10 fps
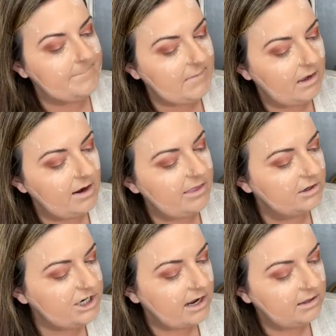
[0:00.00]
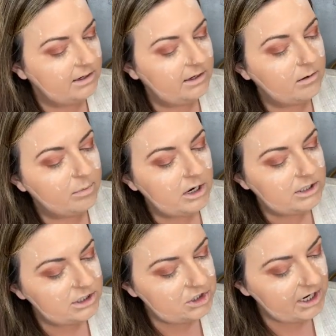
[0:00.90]
another Jaclyn Hill
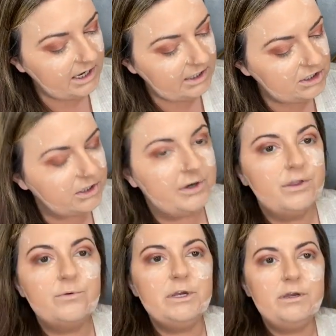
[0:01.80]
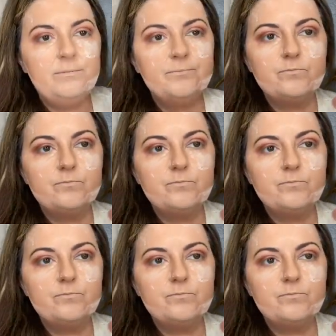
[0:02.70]
brush, JH33.